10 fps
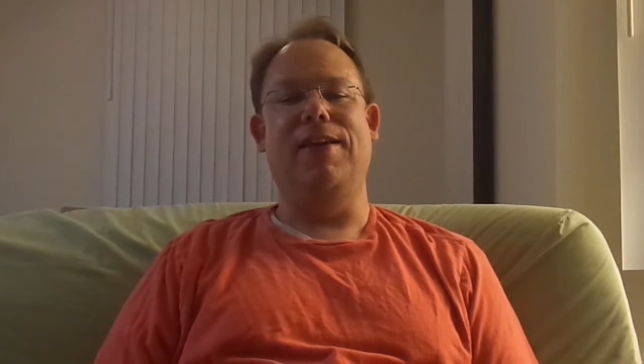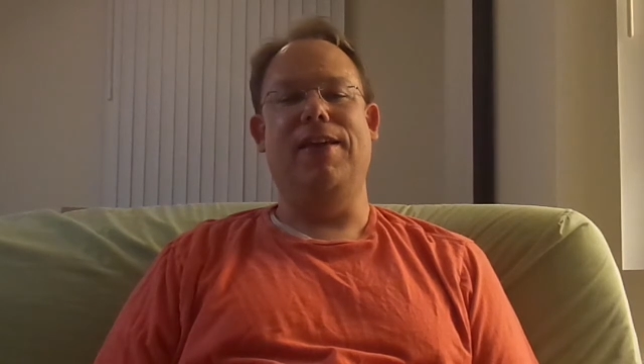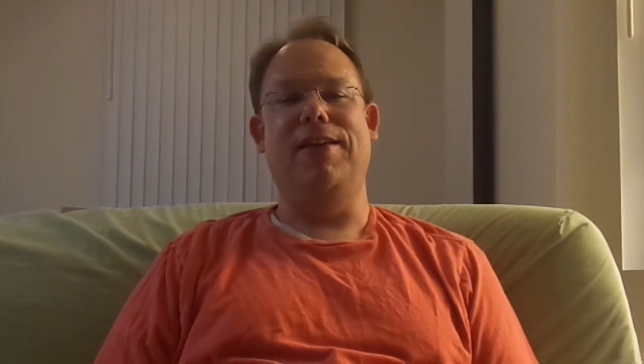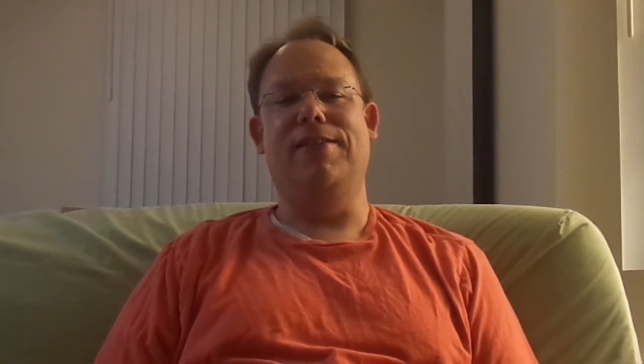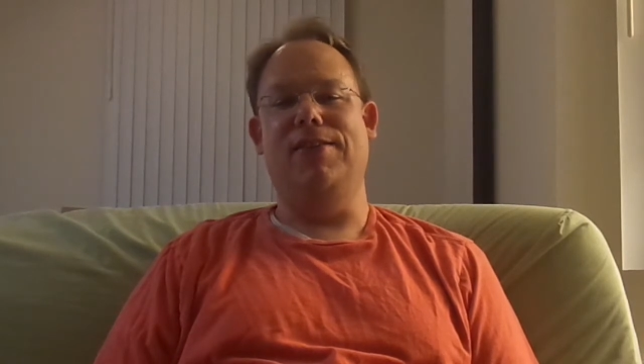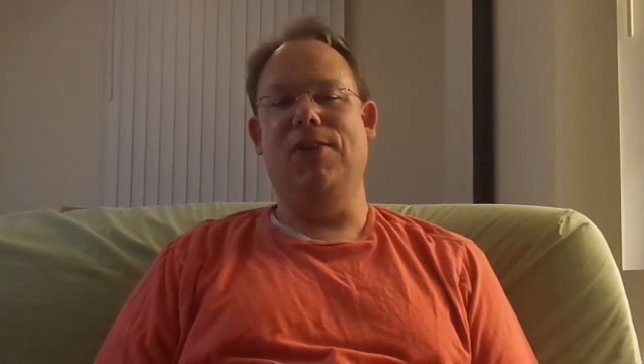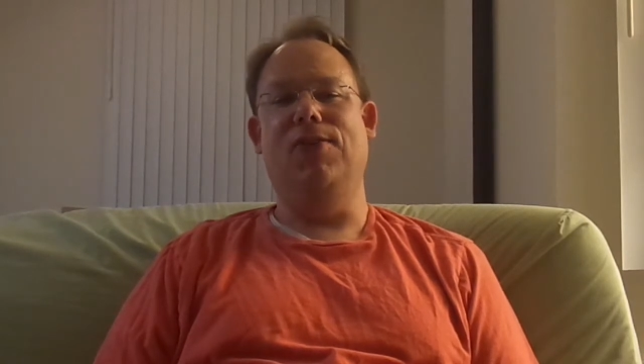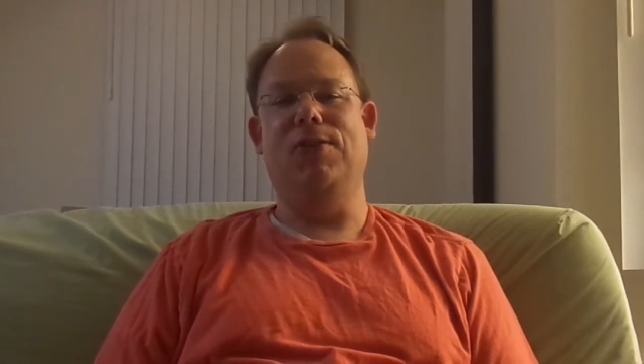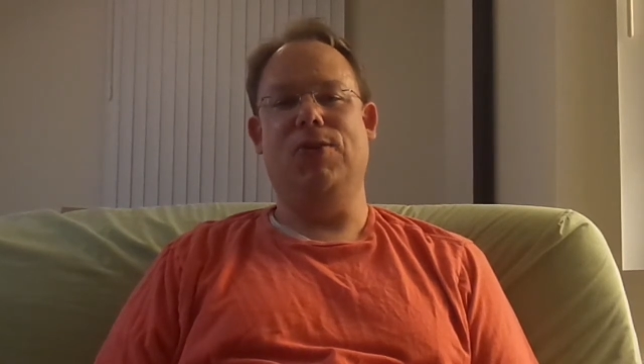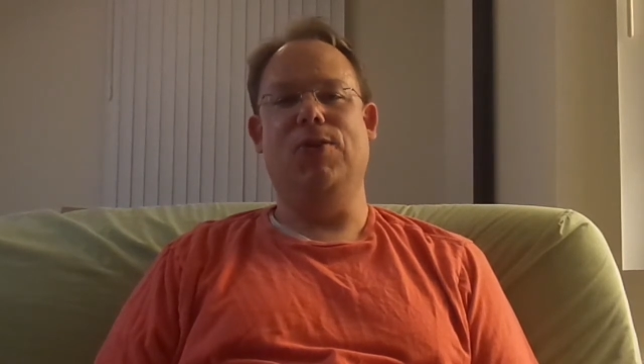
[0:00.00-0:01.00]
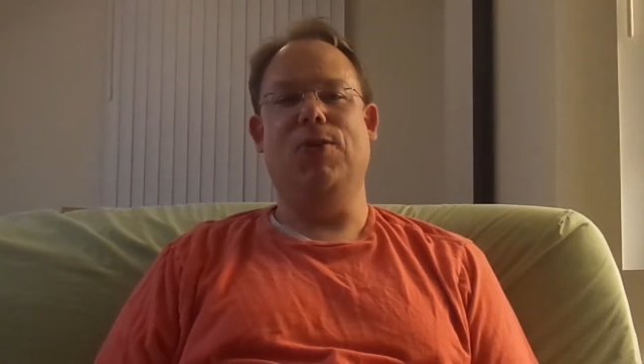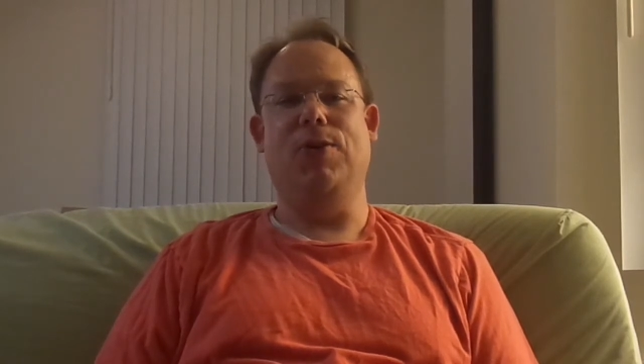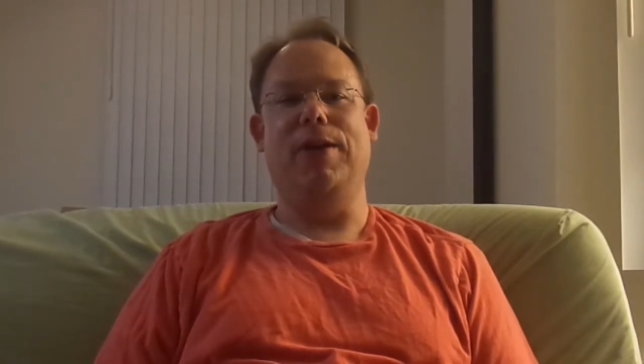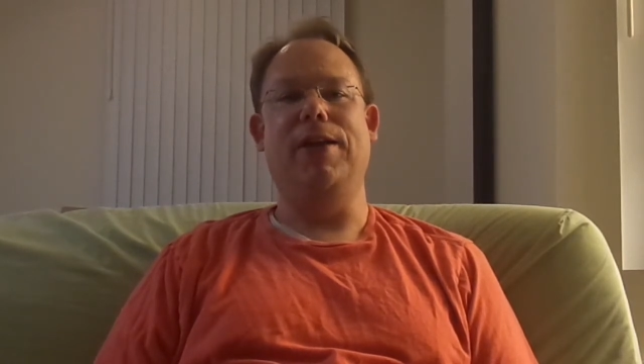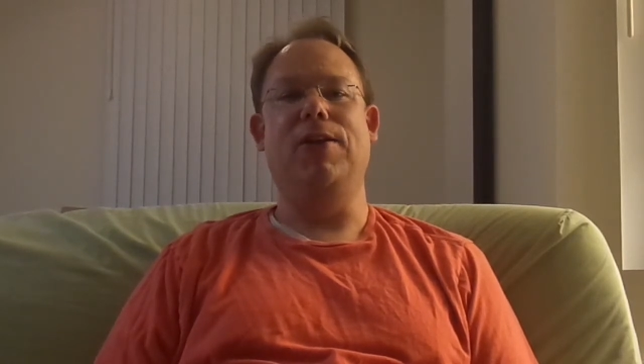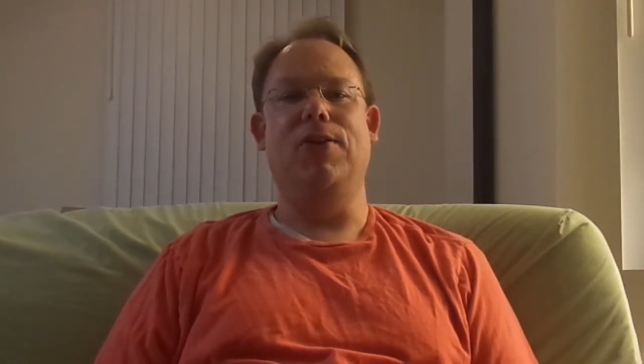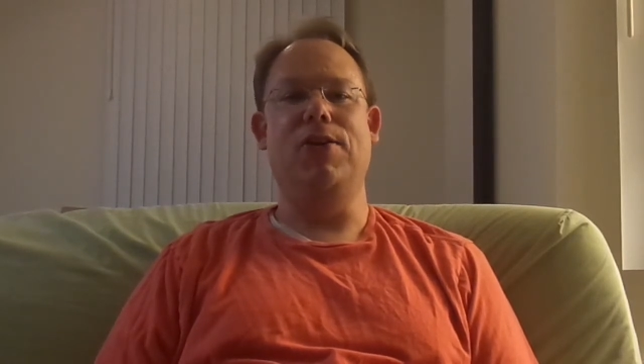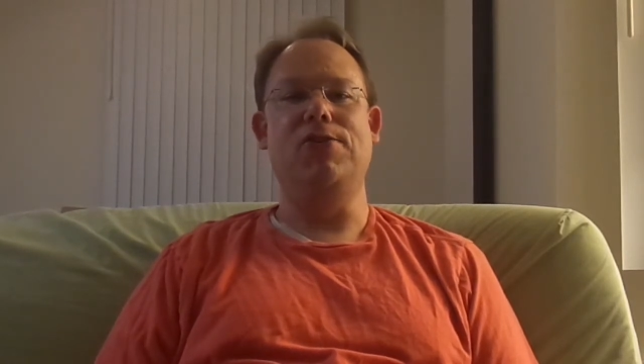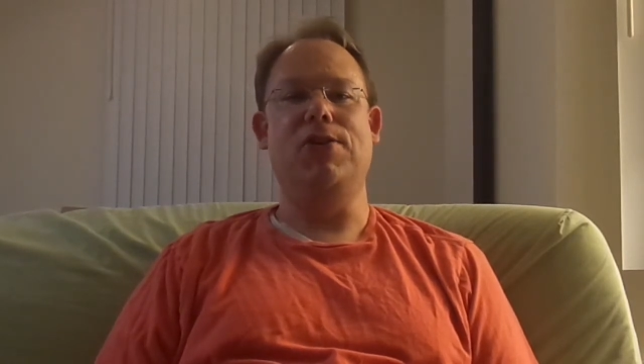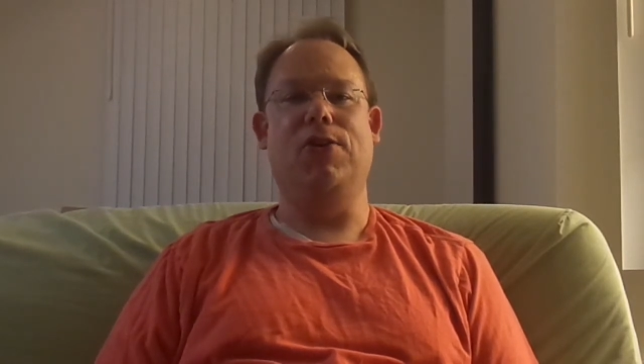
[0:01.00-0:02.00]
And he said, "You're a rhetorical critic. You're
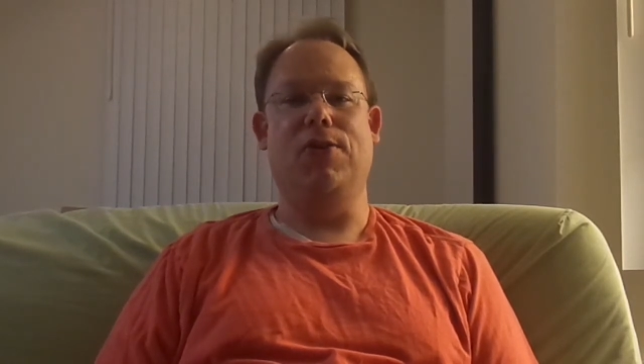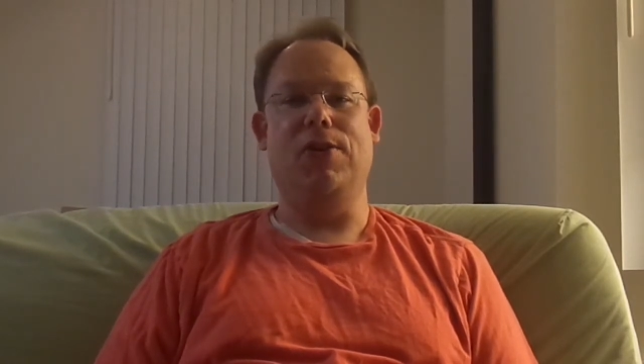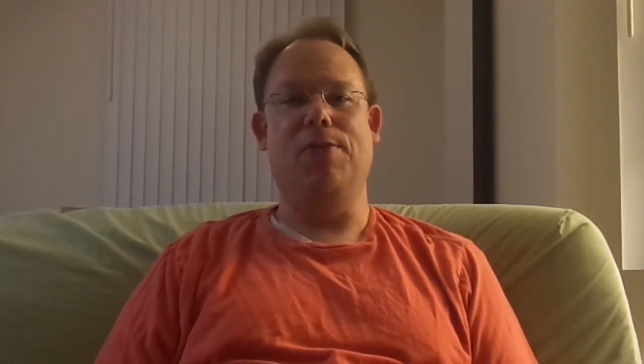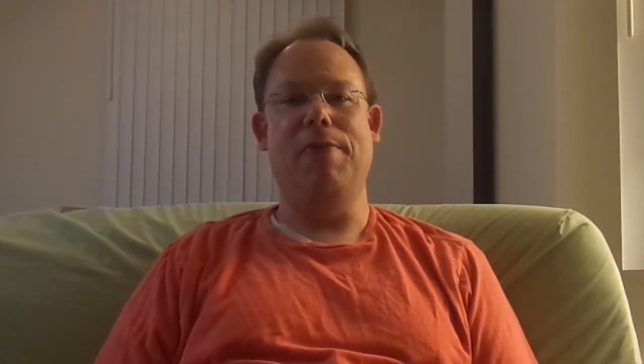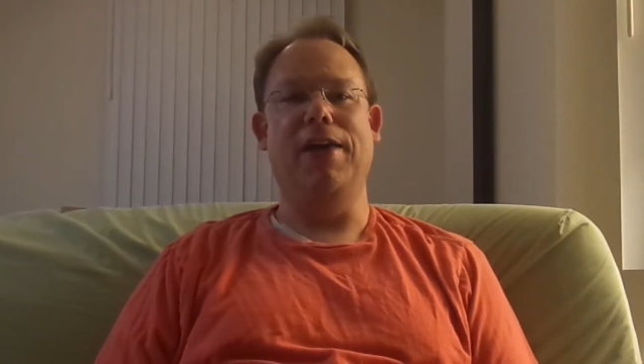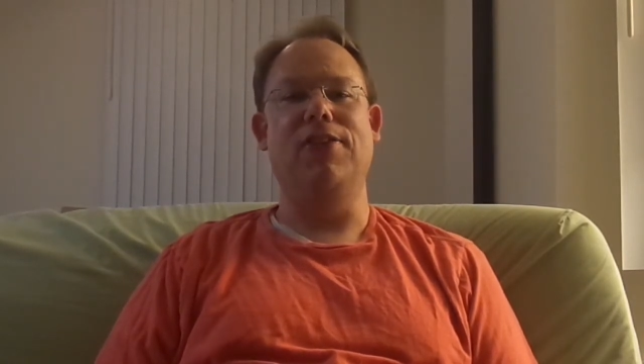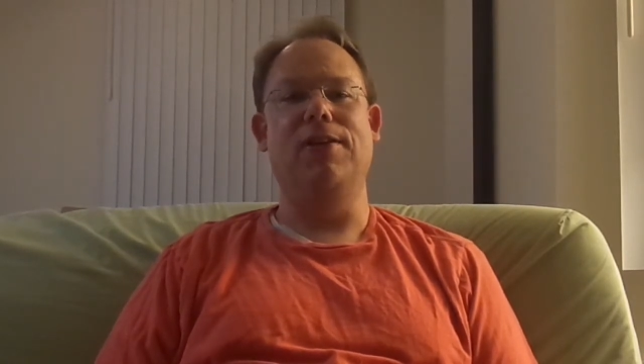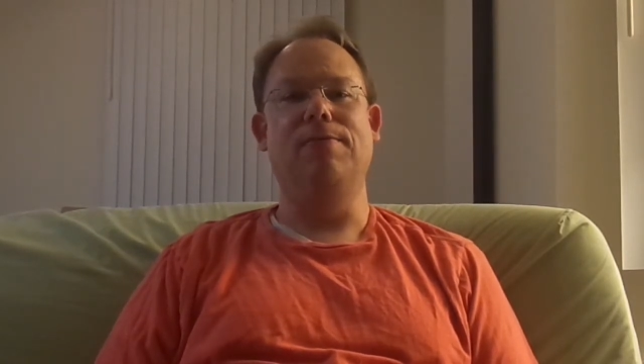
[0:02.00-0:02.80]
using your critical method."